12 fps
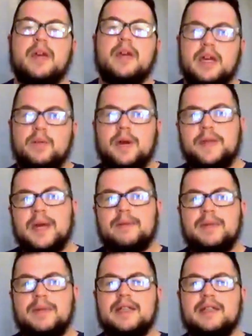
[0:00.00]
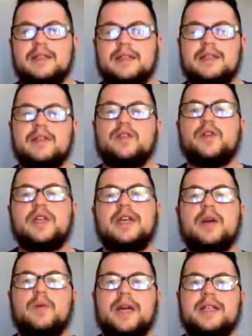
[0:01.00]
And what that means is looking
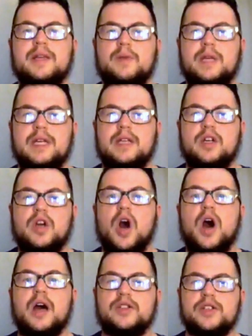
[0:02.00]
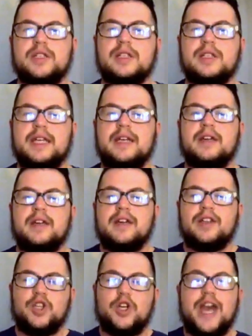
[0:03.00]
at ways that we can consciously
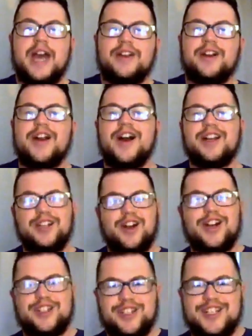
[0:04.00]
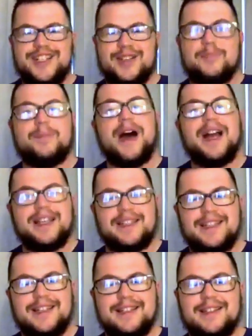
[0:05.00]
look at our unconscious
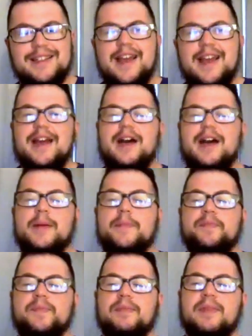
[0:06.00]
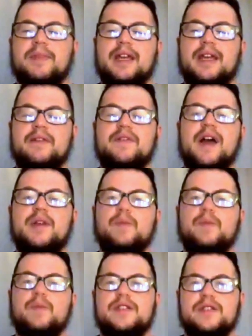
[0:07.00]
biases, and find
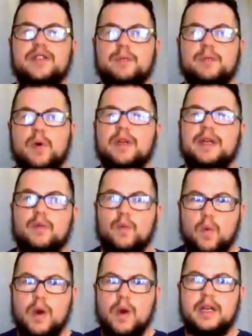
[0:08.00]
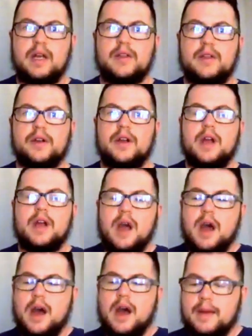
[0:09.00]
ways to support one another
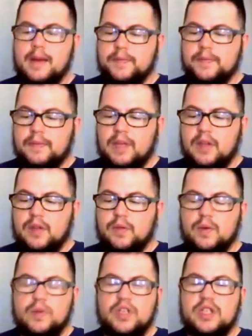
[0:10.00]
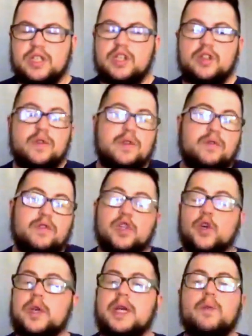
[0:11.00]
through just
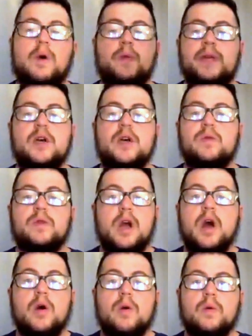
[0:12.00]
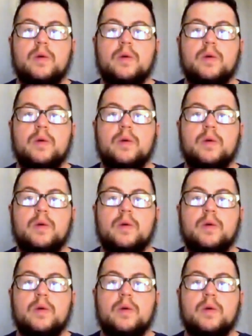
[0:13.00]
learning what we don't know,